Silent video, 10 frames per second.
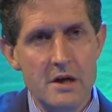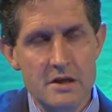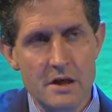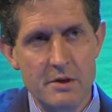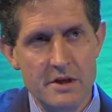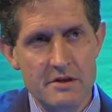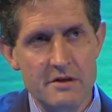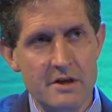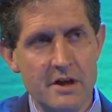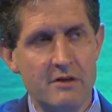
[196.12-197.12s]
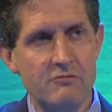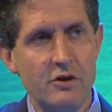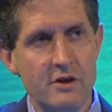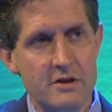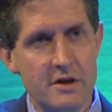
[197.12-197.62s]
So it doesn't take a
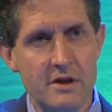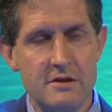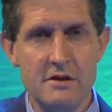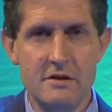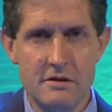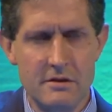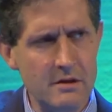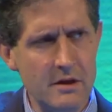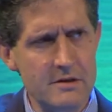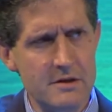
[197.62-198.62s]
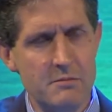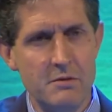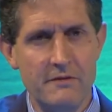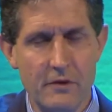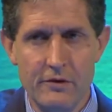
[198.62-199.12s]
rocket scientist. You guys seem to
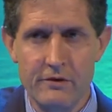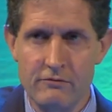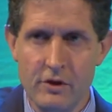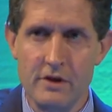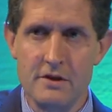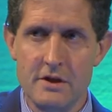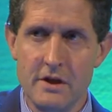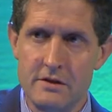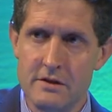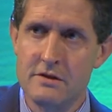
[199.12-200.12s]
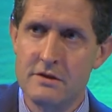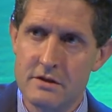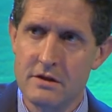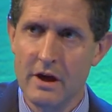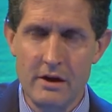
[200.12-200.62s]
be fond of rocket
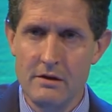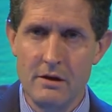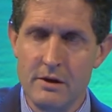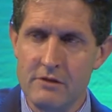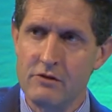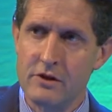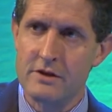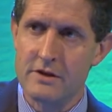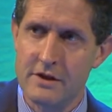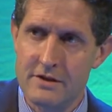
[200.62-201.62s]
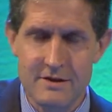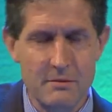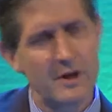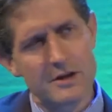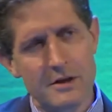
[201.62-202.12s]
scientists. I don't know any rocket scientists.
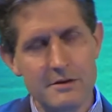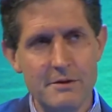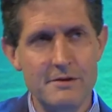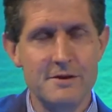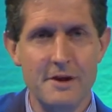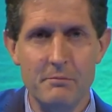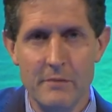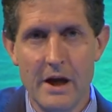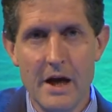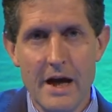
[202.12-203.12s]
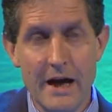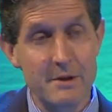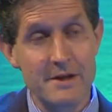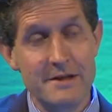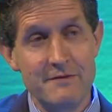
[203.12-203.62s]
Well, actually, I do know some. But anyway,
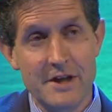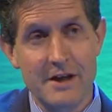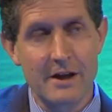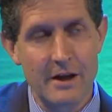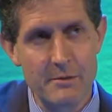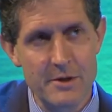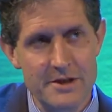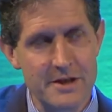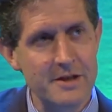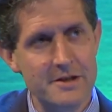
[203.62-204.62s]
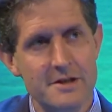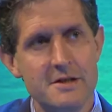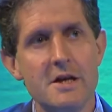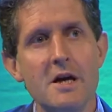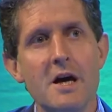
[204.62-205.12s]
it doesn't even take a climate scientist